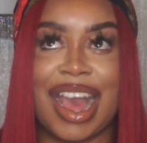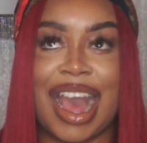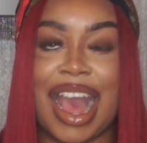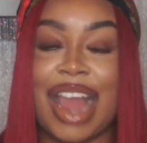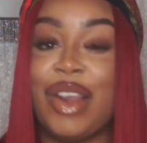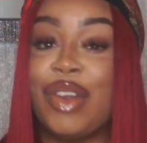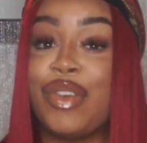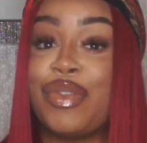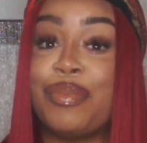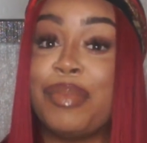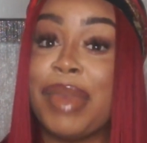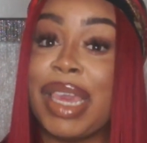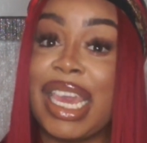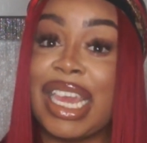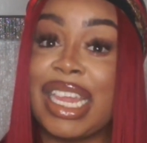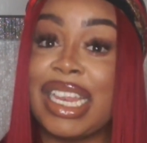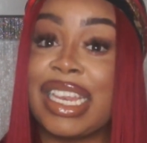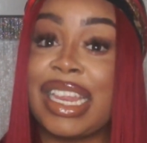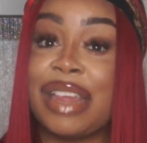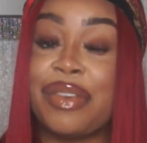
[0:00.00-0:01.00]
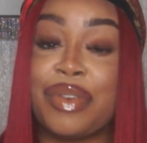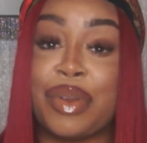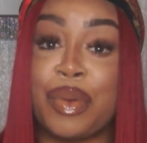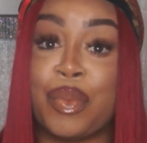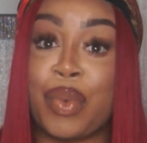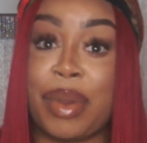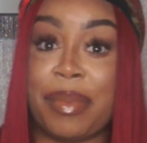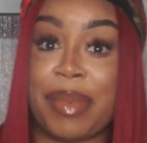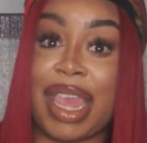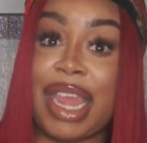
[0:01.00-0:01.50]
I love meeting
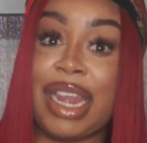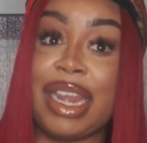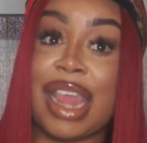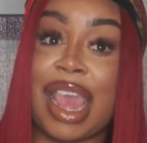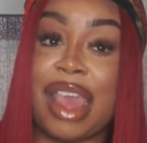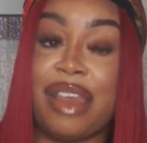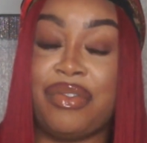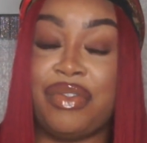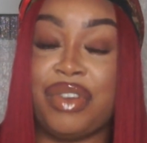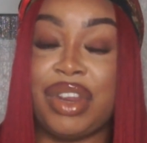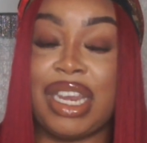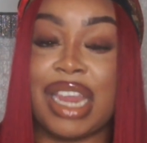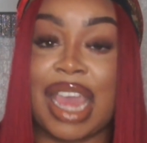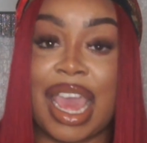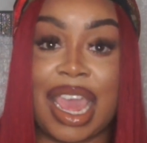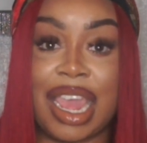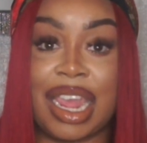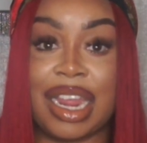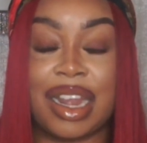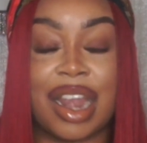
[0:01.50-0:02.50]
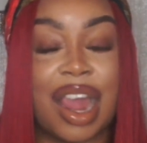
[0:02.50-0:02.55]
different women every day,